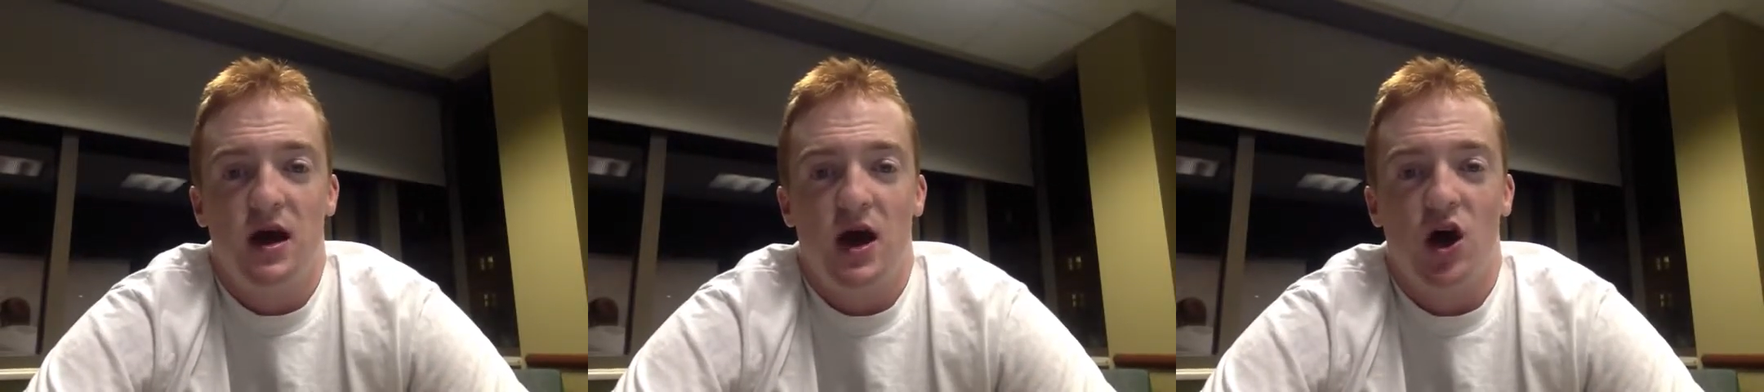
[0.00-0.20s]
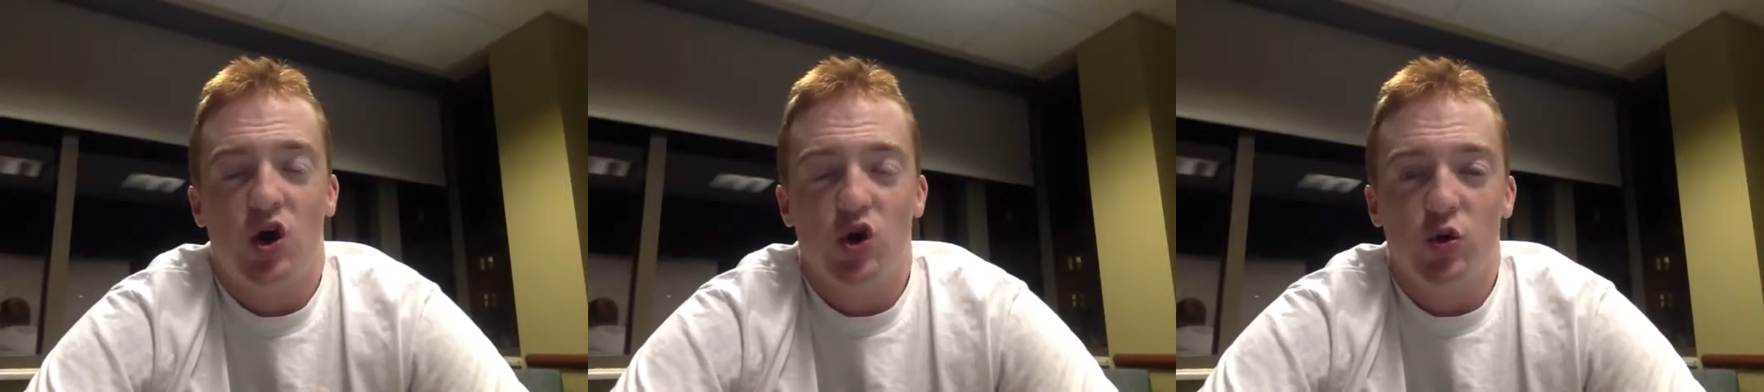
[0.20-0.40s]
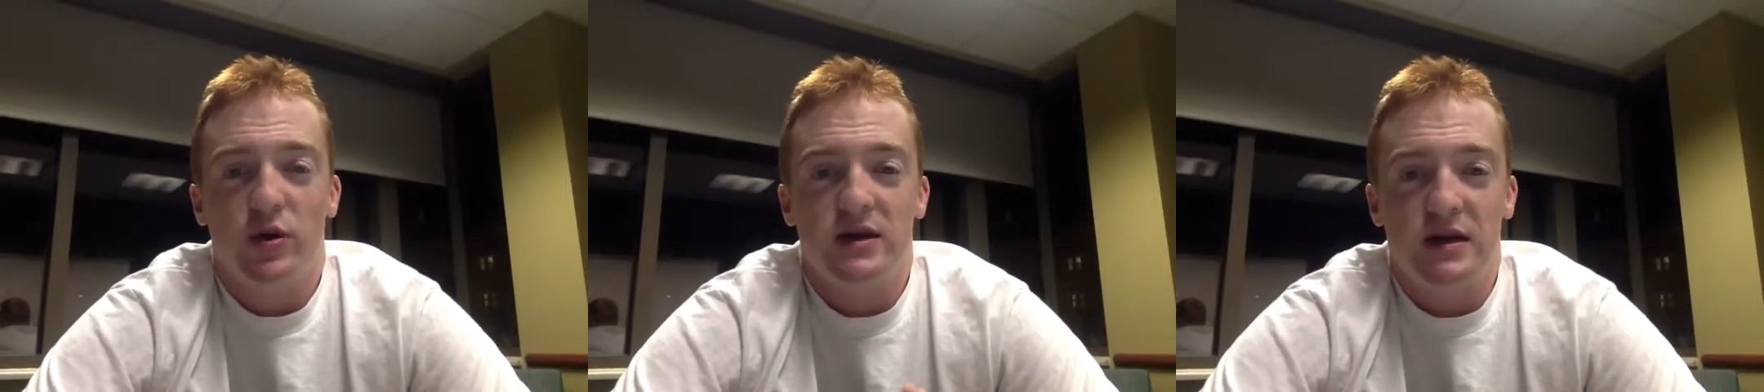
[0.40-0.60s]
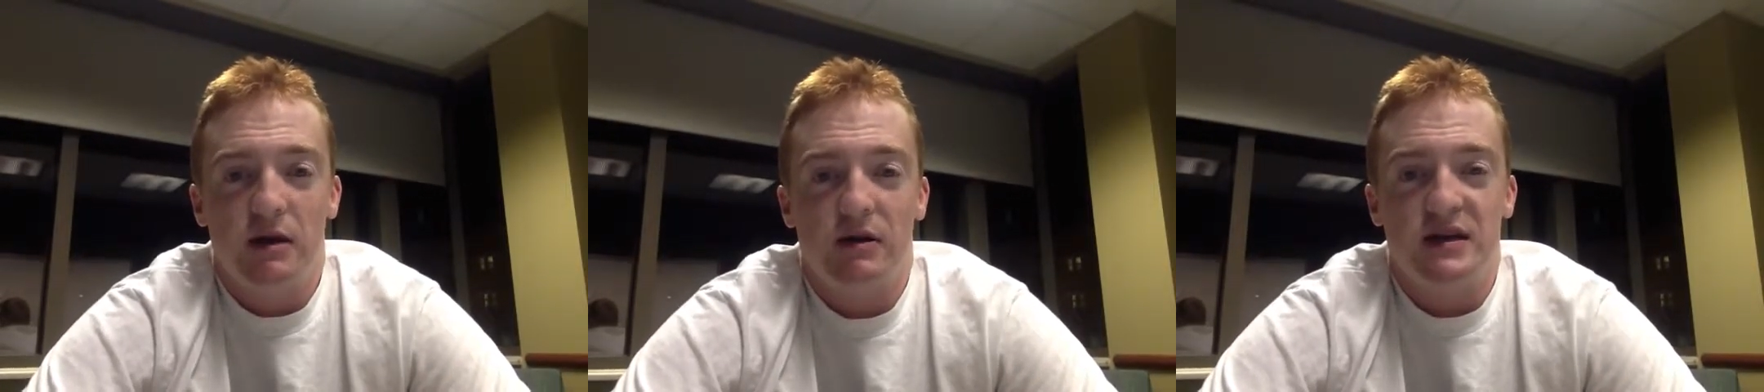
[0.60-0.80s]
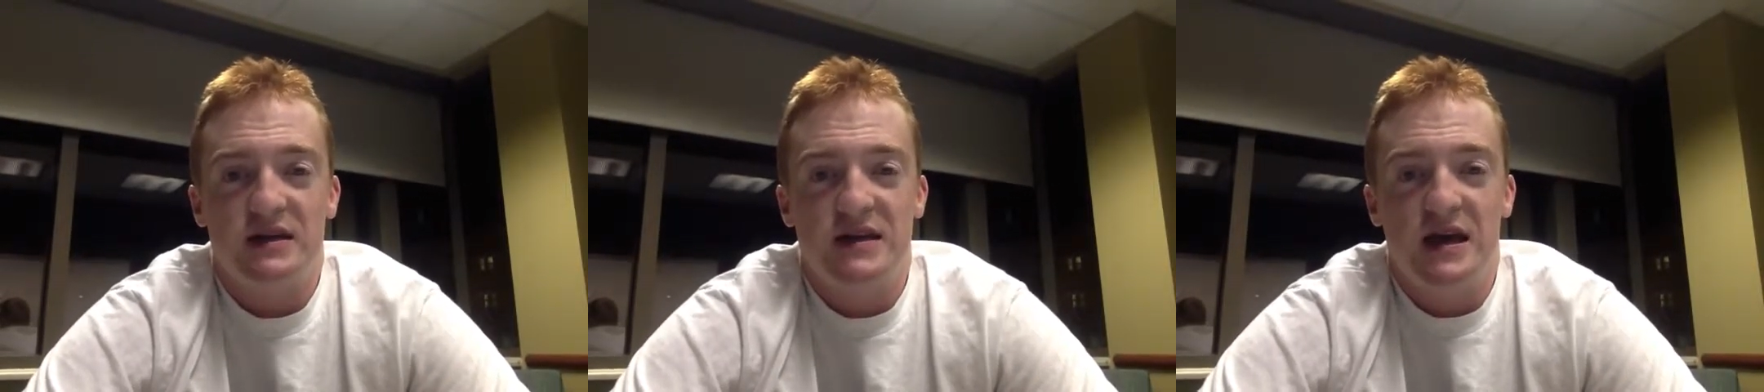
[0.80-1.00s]
all the way down
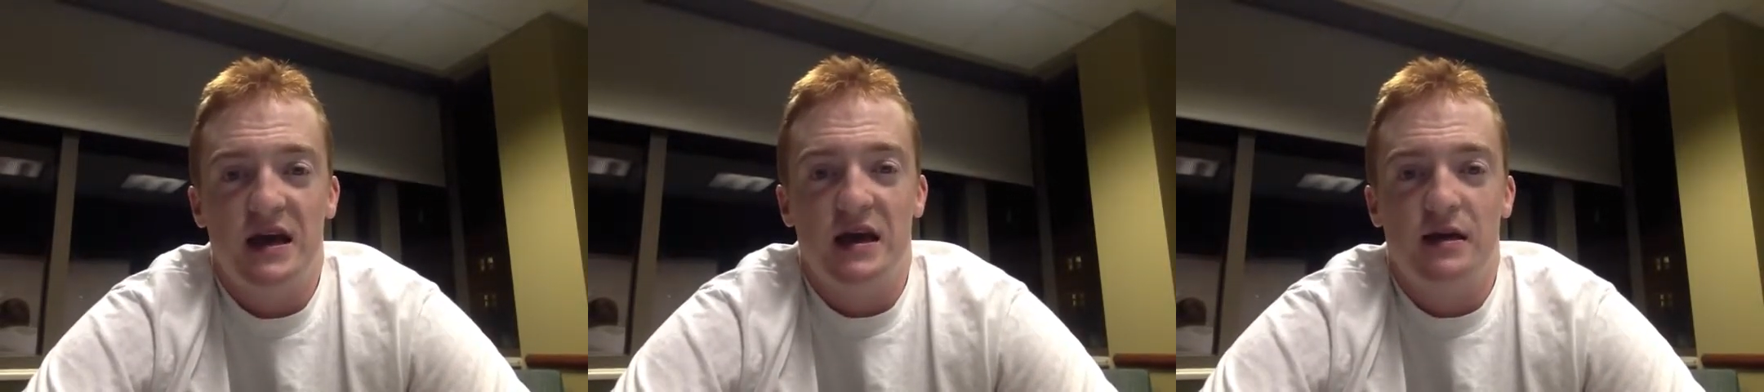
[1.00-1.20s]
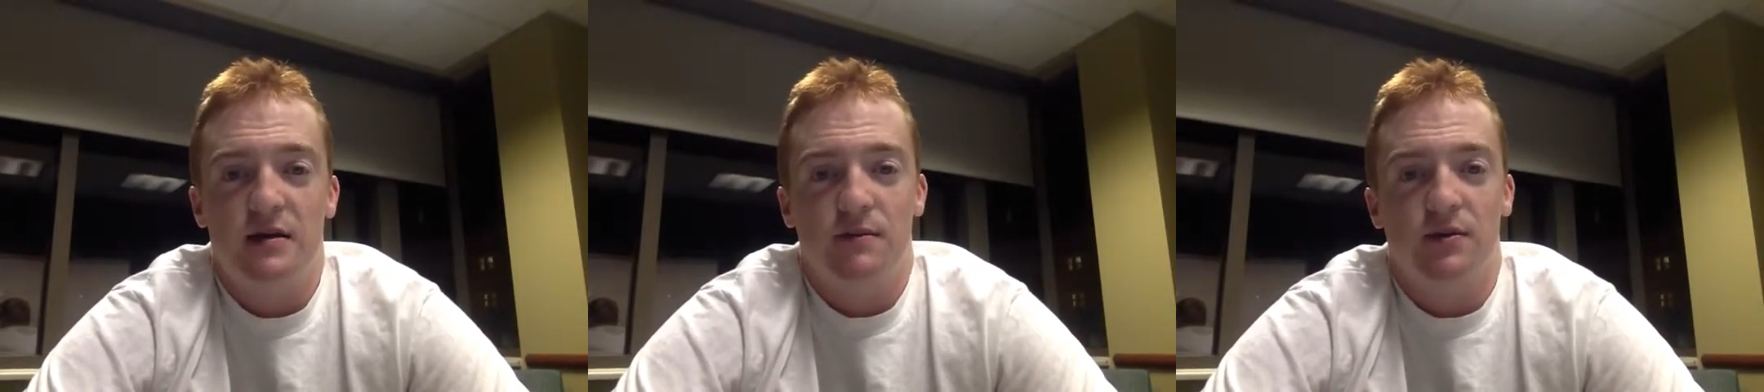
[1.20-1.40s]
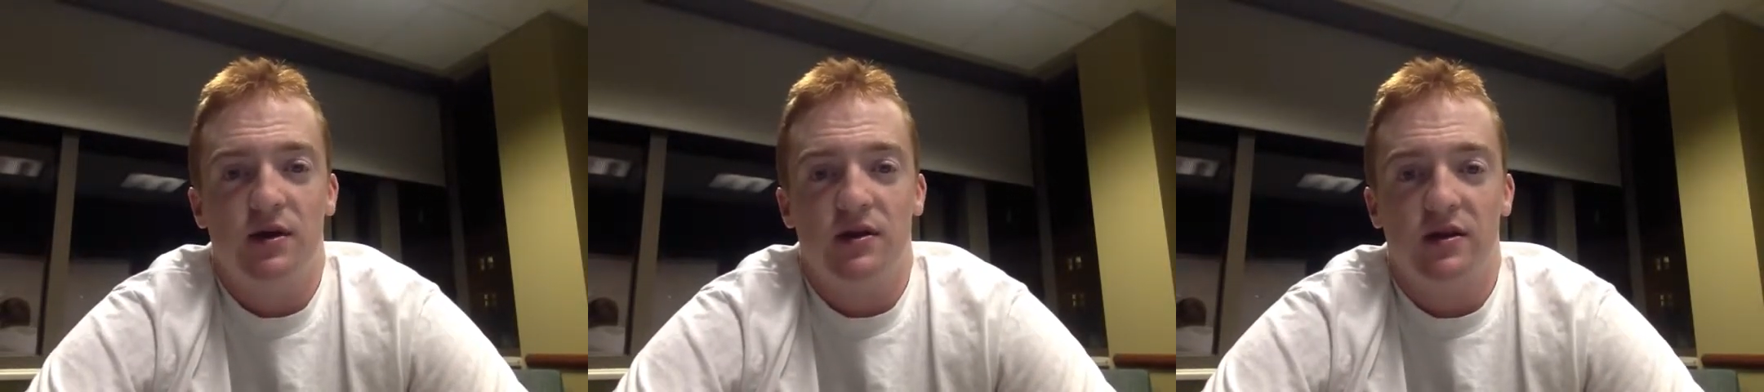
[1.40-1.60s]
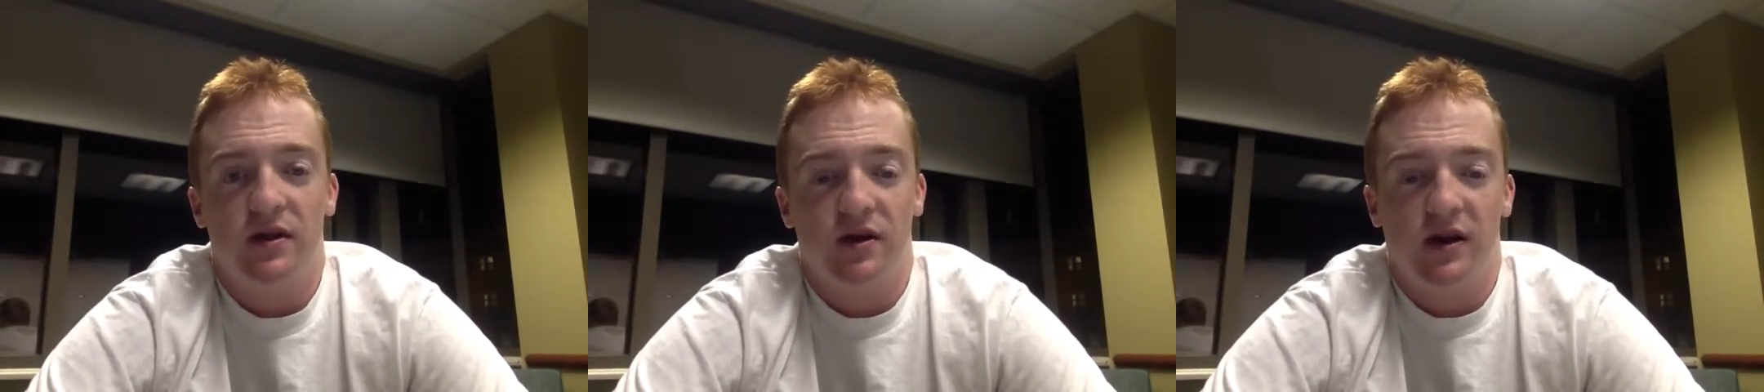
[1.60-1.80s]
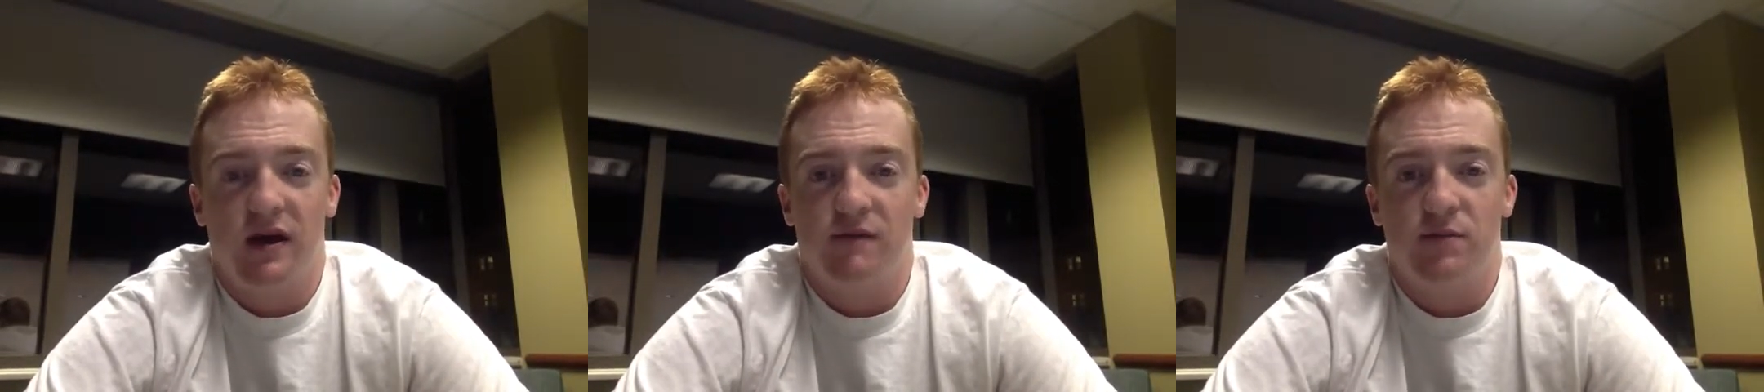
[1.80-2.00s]
at 10, but they're
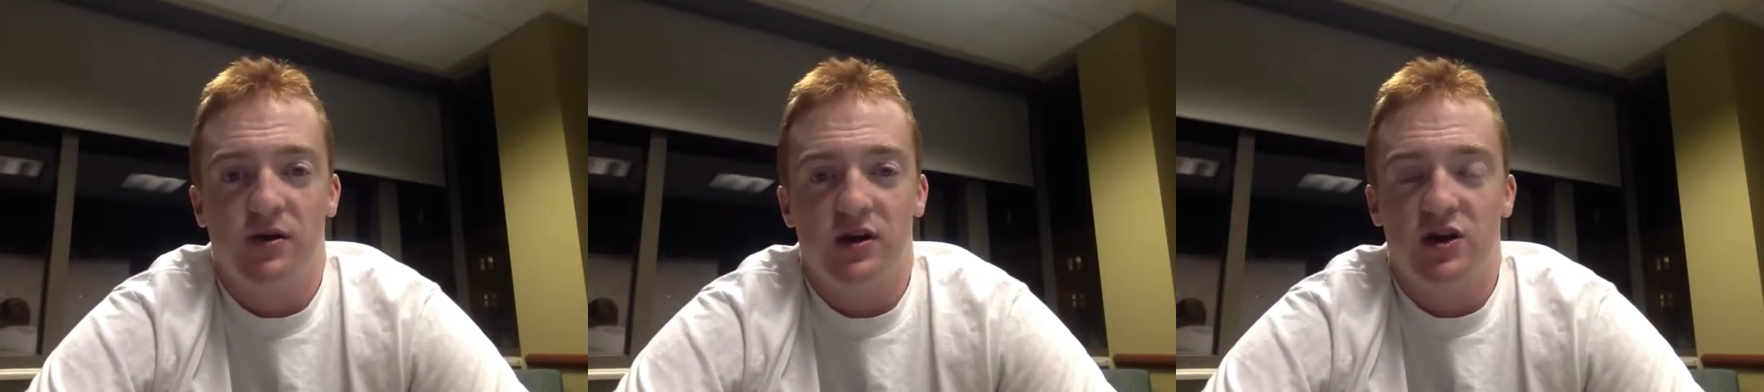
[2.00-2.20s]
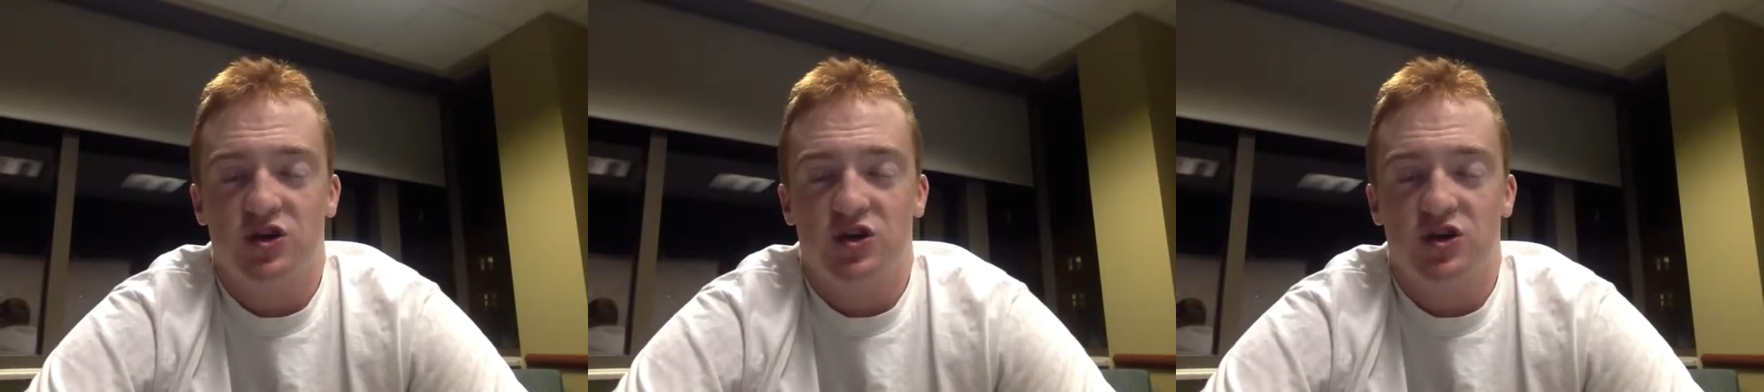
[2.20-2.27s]
going to have plenty